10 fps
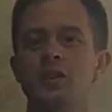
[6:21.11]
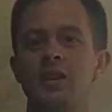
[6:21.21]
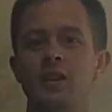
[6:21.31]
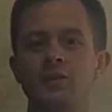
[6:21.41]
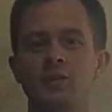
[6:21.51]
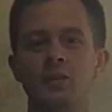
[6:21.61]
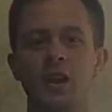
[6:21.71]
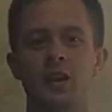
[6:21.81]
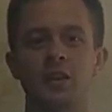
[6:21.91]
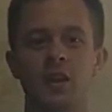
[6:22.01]
and after
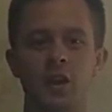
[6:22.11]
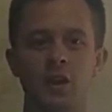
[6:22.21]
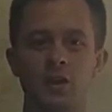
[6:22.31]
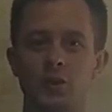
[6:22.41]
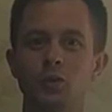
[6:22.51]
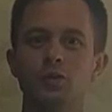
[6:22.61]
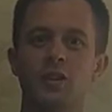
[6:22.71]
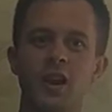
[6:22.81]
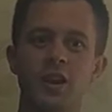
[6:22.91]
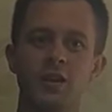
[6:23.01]
that, you'll
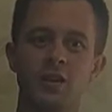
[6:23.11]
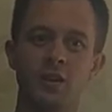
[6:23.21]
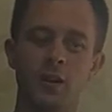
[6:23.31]
get